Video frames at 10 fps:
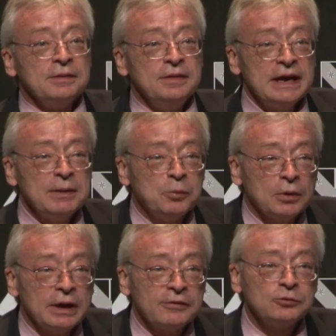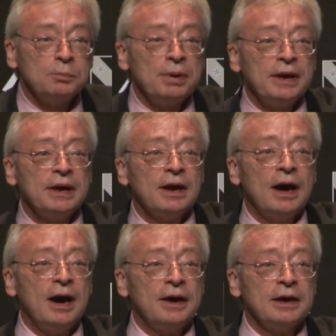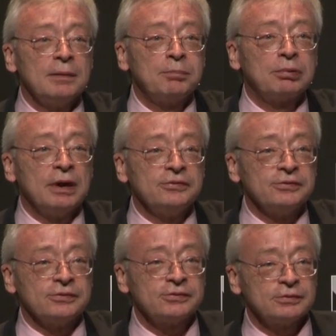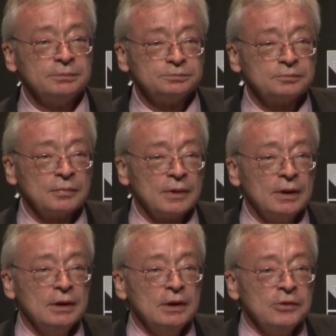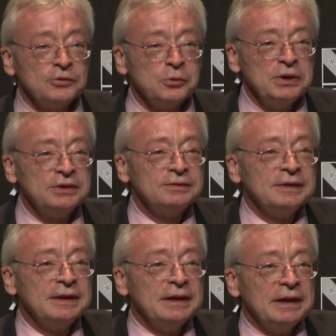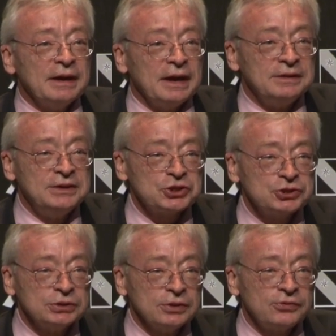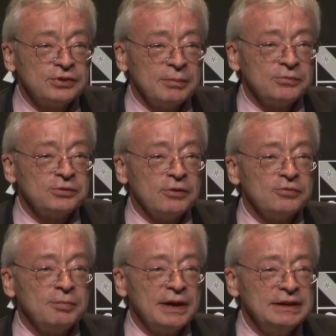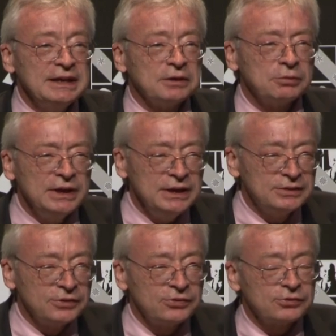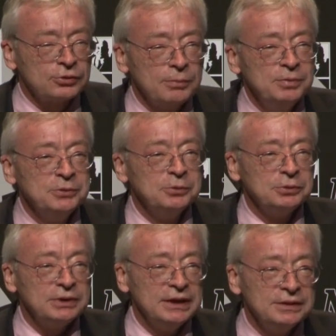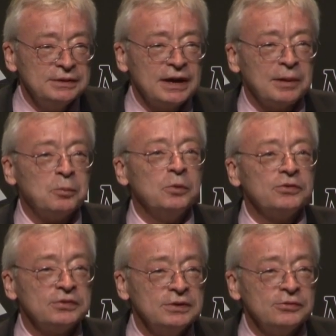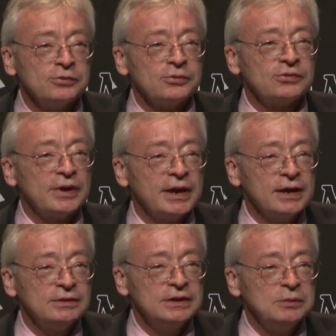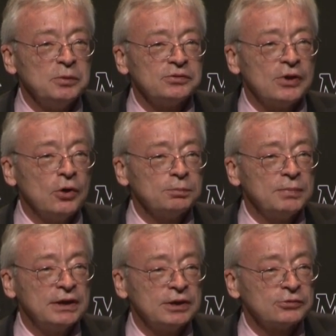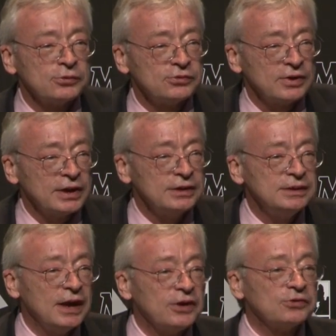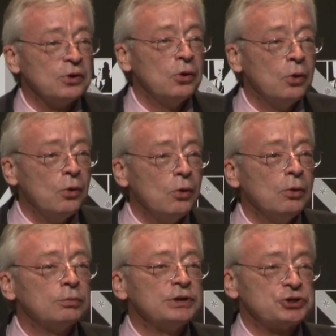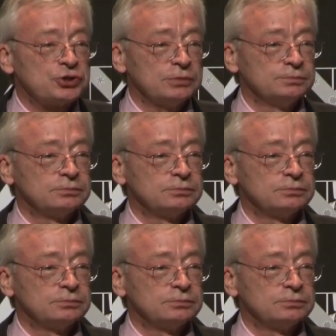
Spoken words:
they will have to pay higher prices. So additional sums of money redistribute income within society without making society as a whole richer.